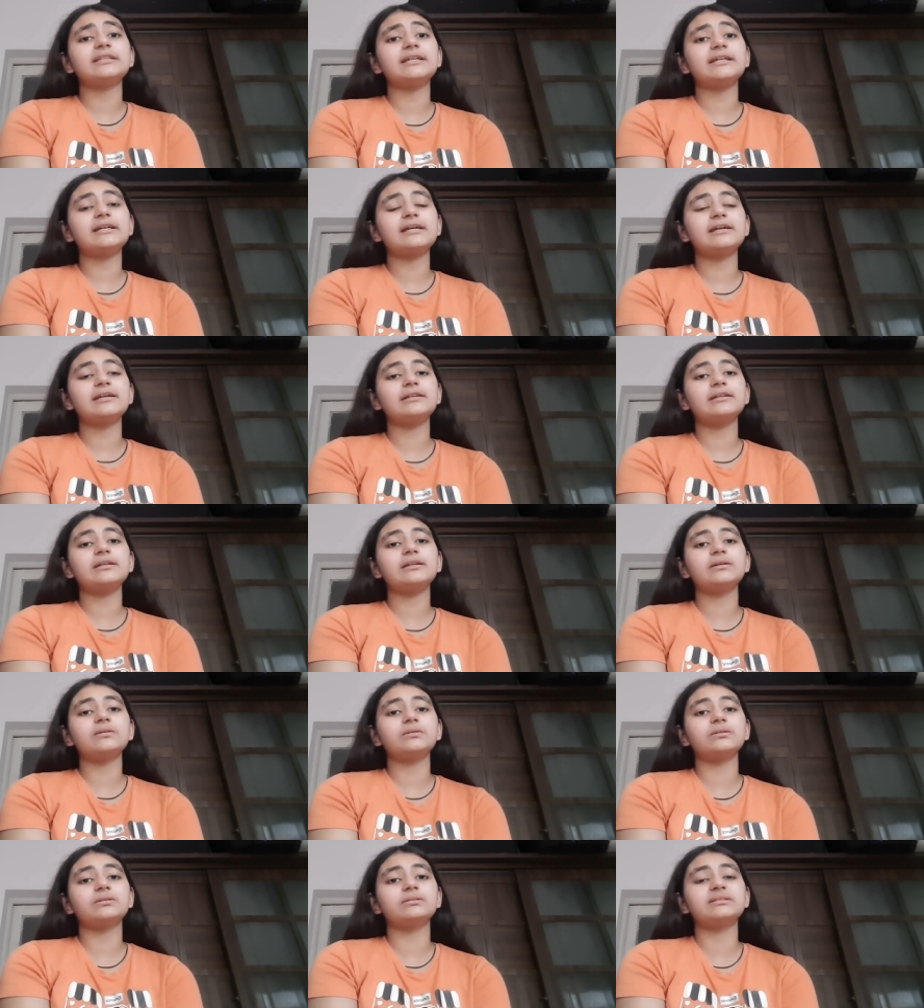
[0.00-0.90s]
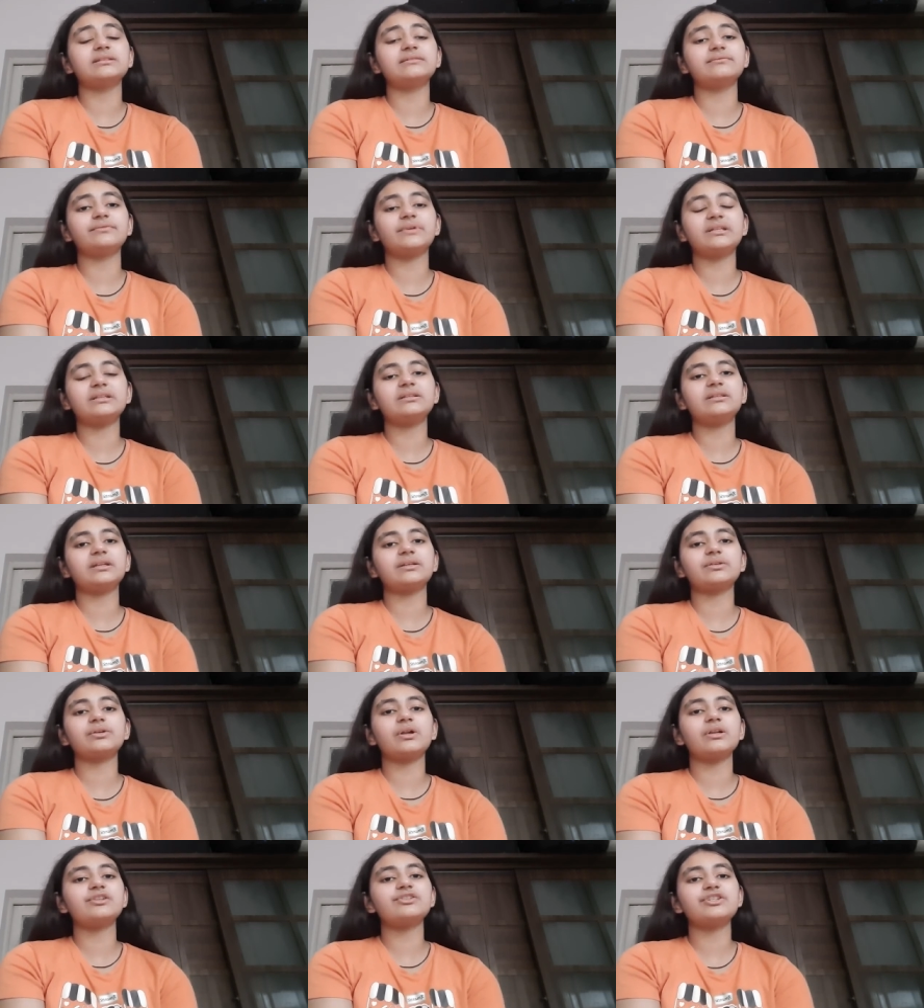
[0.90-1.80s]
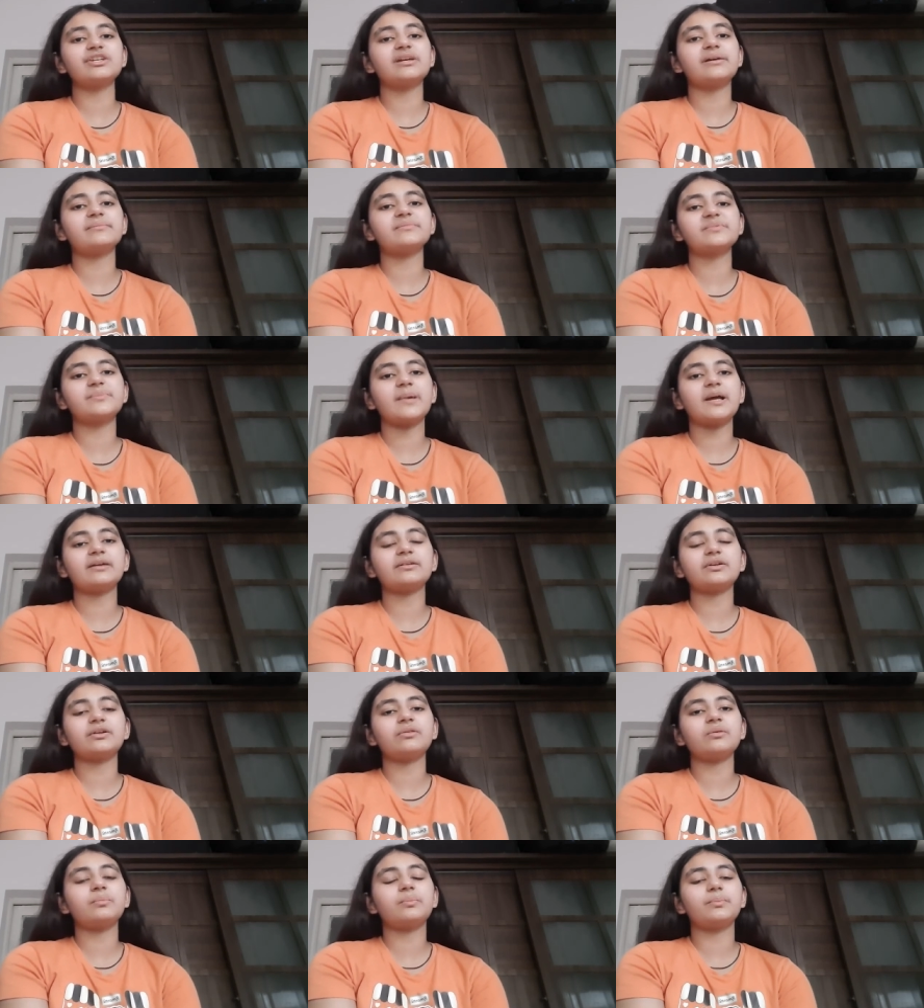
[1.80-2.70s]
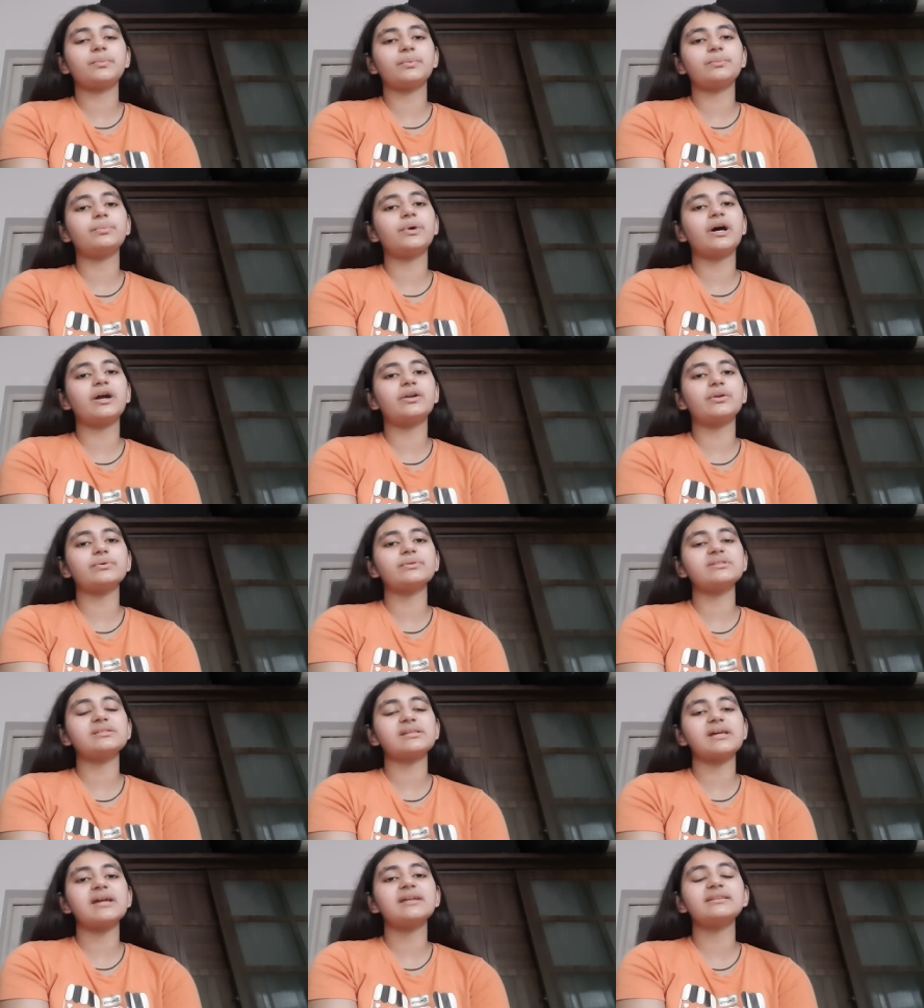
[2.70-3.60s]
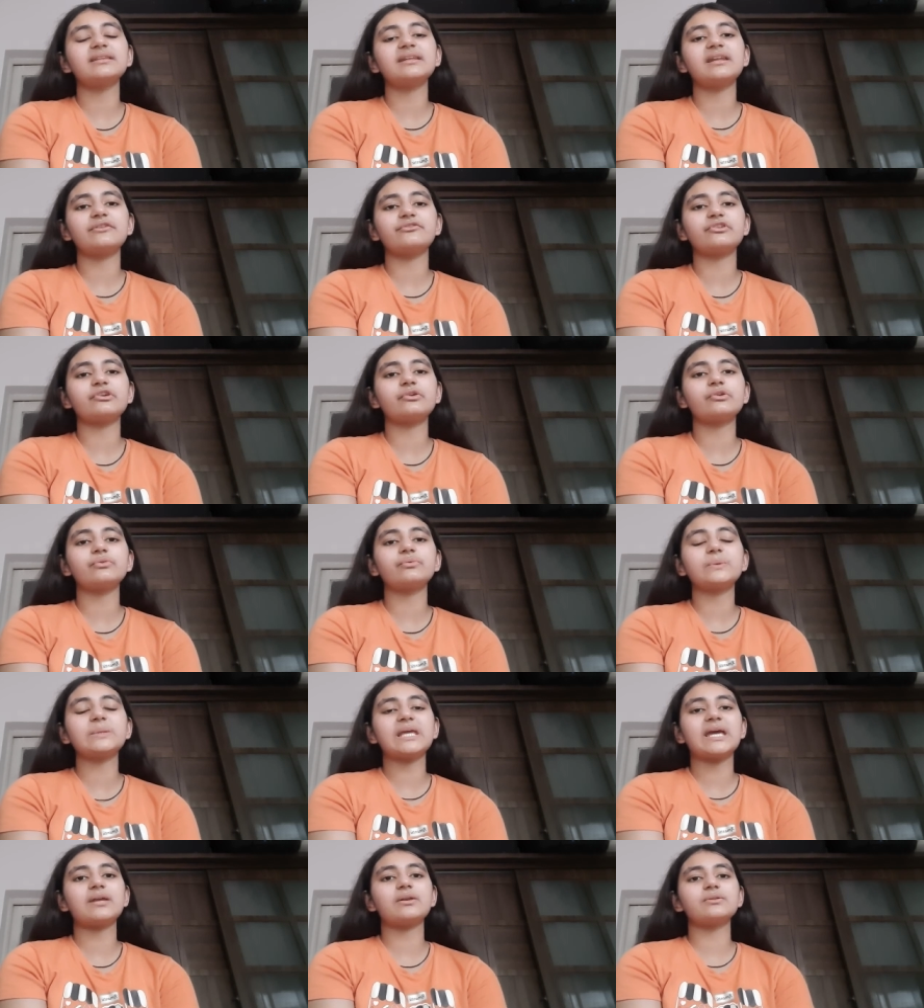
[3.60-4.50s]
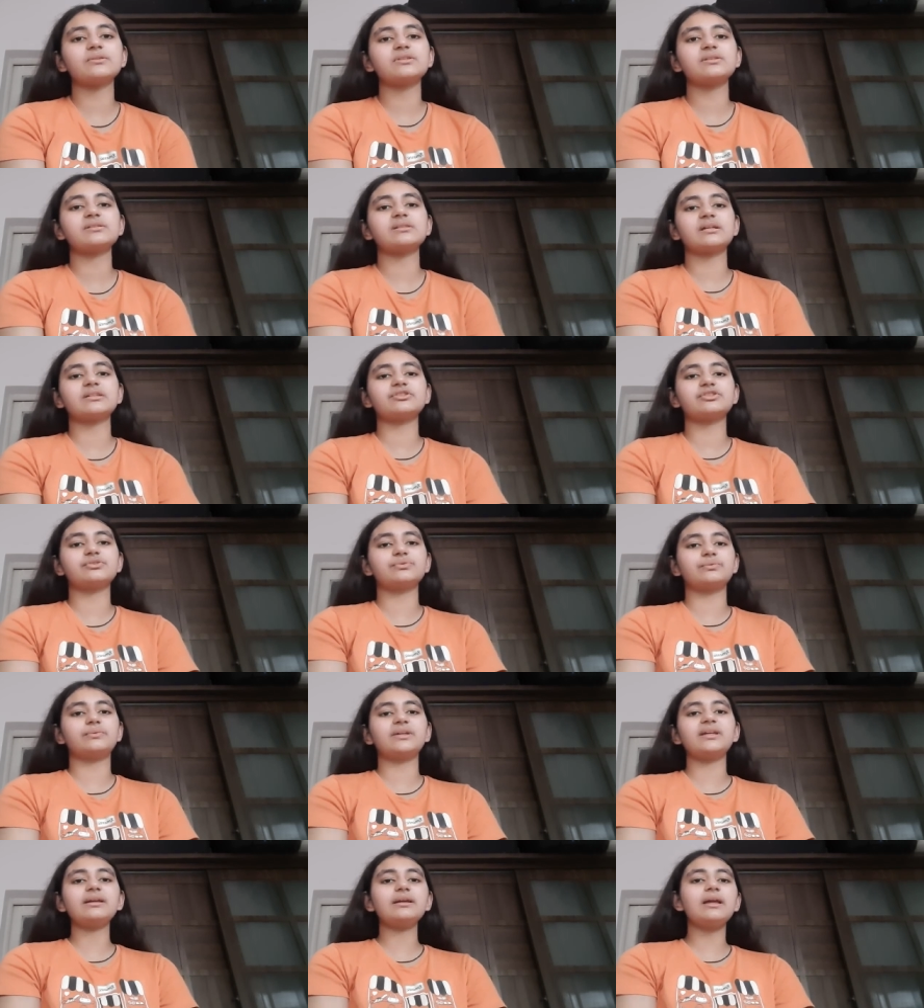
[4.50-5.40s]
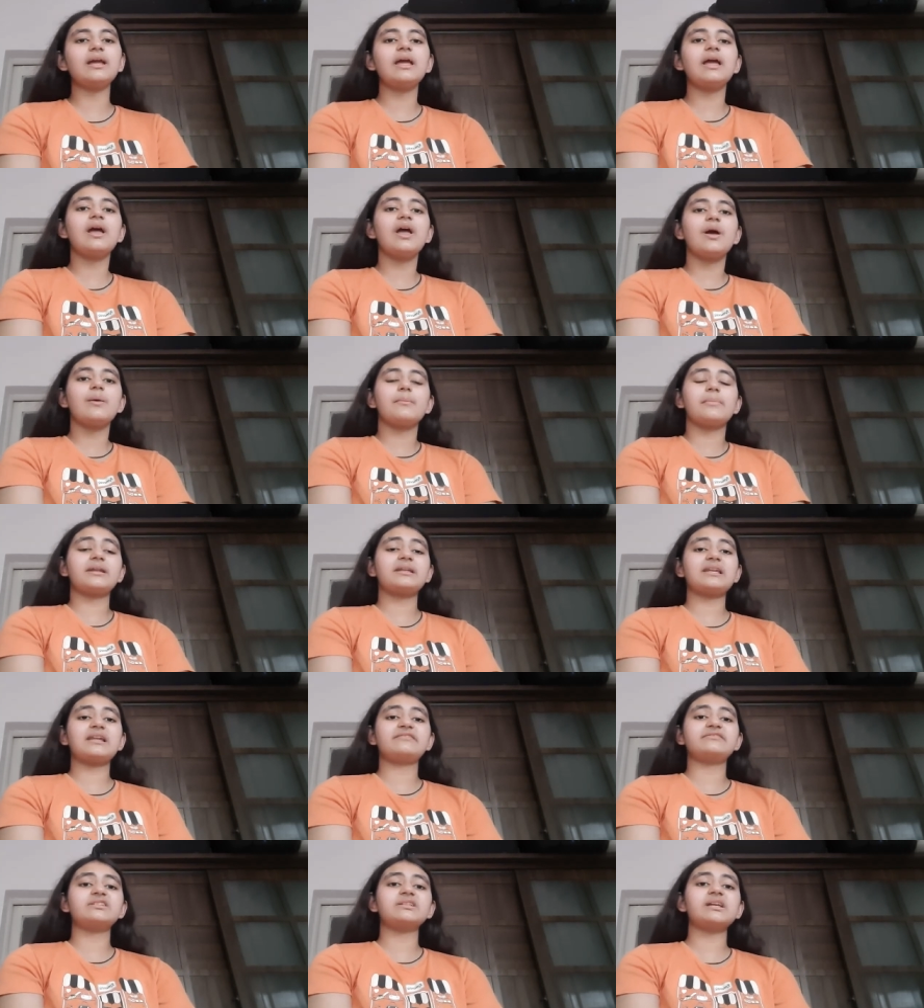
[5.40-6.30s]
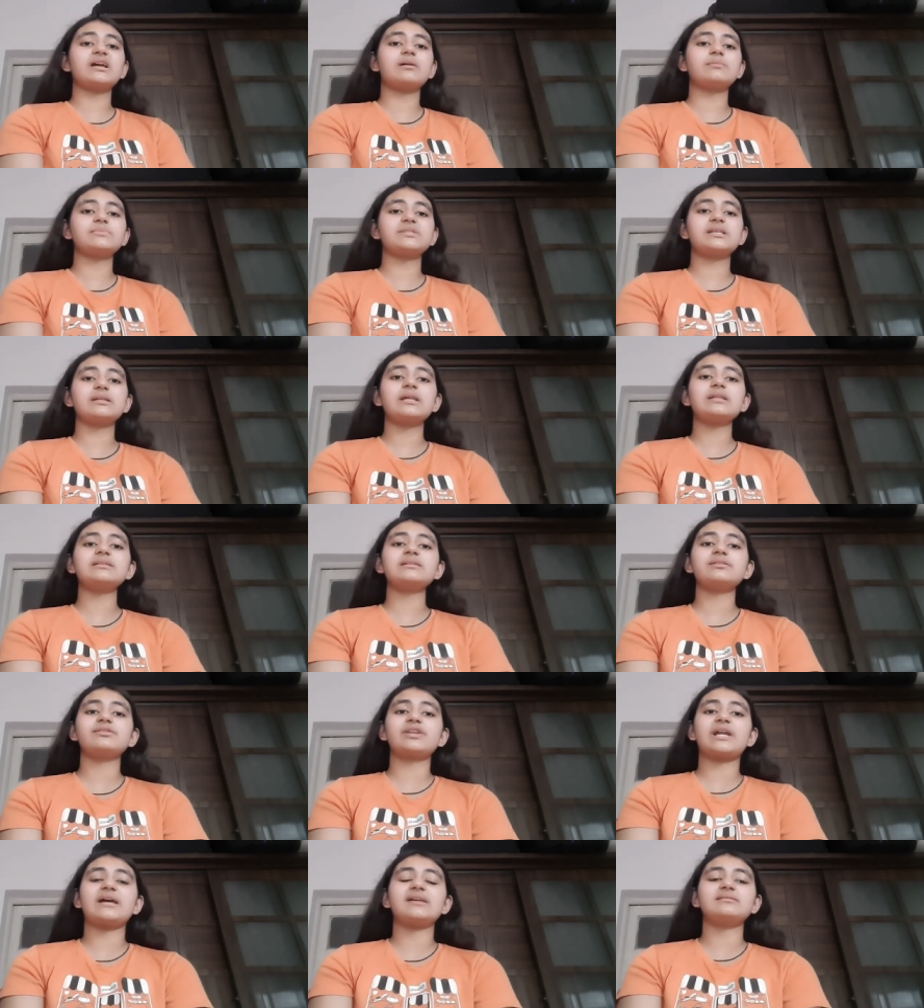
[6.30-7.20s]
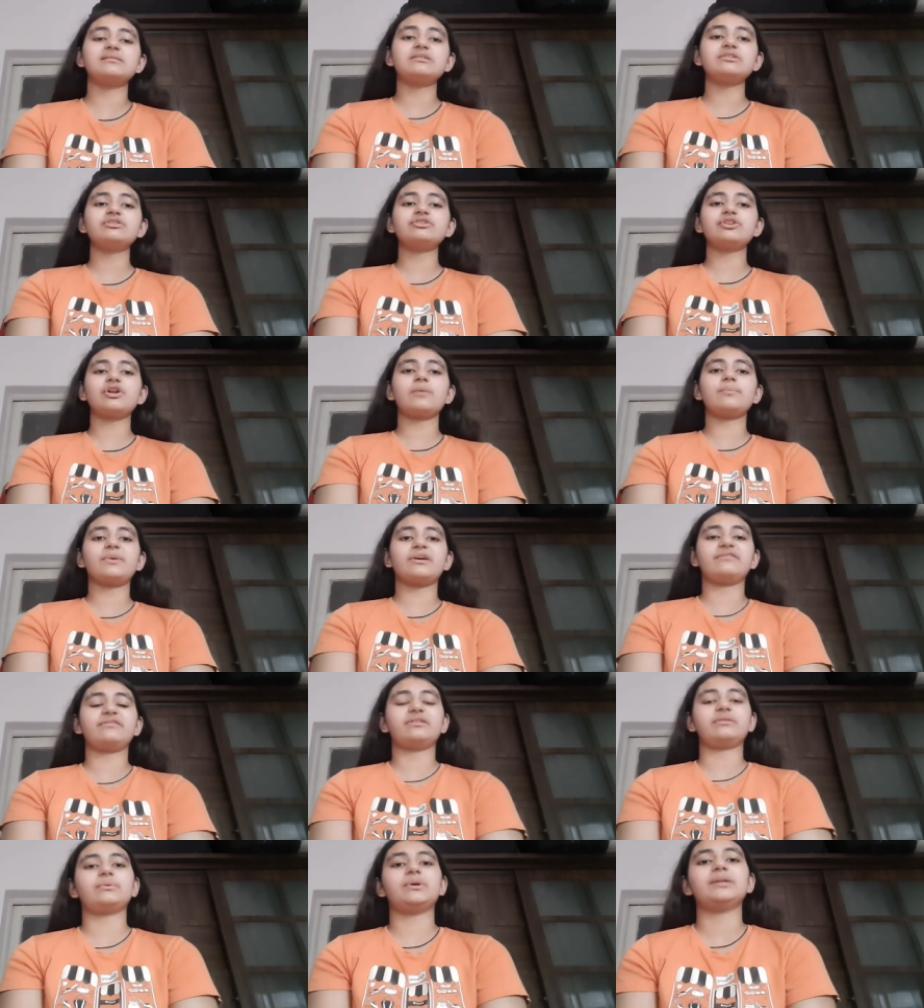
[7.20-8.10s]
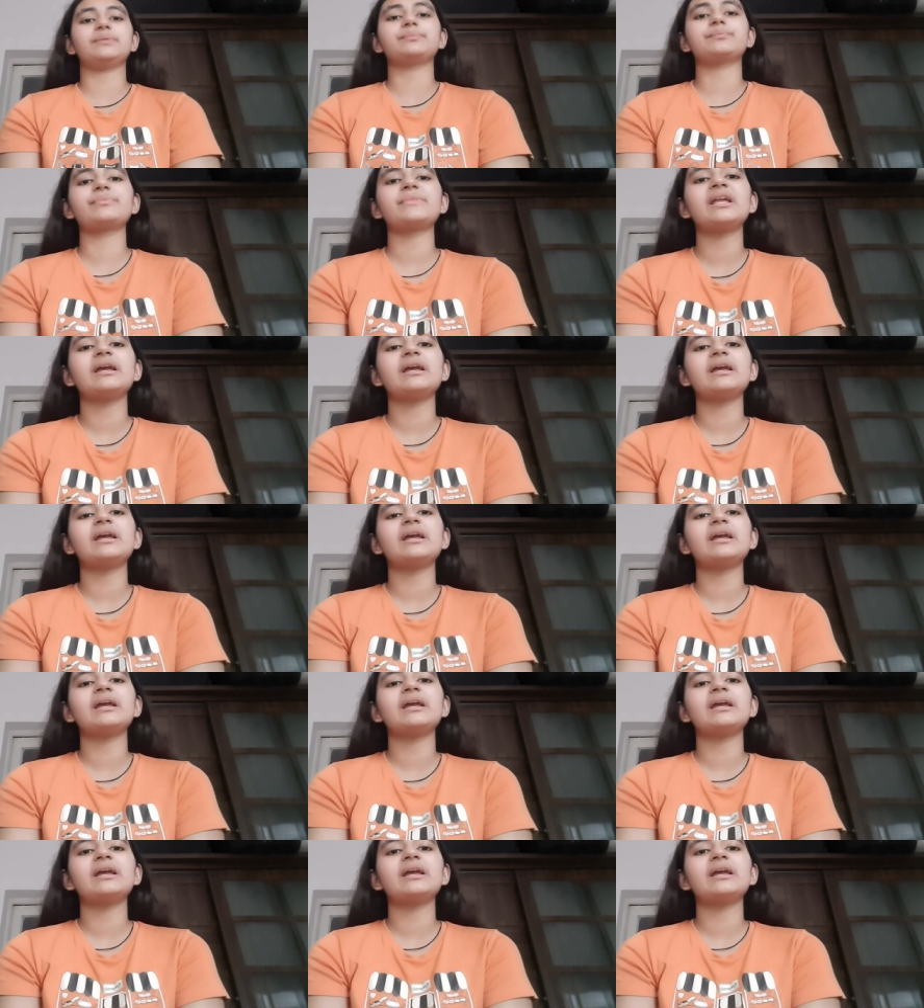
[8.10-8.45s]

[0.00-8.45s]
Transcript: then uh, when the technology comes back on Bardo's side then everyone over there also starts shooting but Levin comes in and tries to stop everyone